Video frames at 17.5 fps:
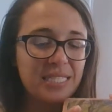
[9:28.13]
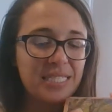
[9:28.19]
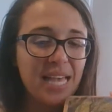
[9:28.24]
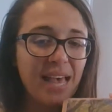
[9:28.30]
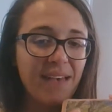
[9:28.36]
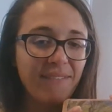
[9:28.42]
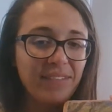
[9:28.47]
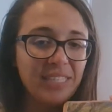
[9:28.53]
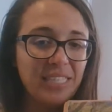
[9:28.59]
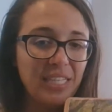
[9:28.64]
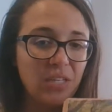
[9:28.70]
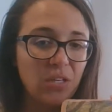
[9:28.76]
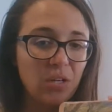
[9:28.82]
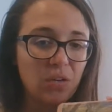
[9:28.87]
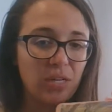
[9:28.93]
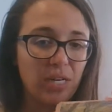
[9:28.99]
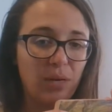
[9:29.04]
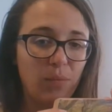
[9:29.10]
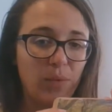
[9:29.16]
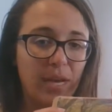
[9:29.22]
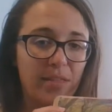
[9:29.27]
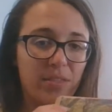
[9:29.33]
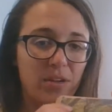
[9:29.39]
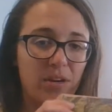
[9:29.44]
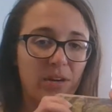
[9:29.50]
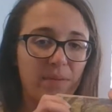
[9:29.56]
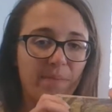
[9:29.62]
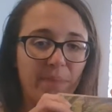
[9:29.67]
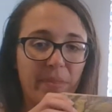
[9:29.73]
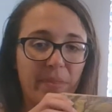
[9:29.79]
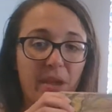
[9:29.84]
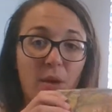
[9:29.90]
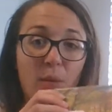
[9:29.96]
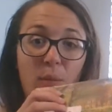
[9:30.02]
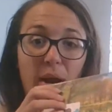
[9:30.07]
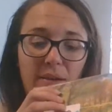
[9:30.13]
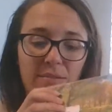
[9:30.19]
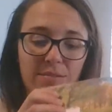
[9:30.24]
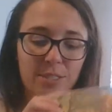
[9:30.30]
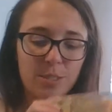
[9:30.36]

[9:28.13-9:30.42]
70-degree weather around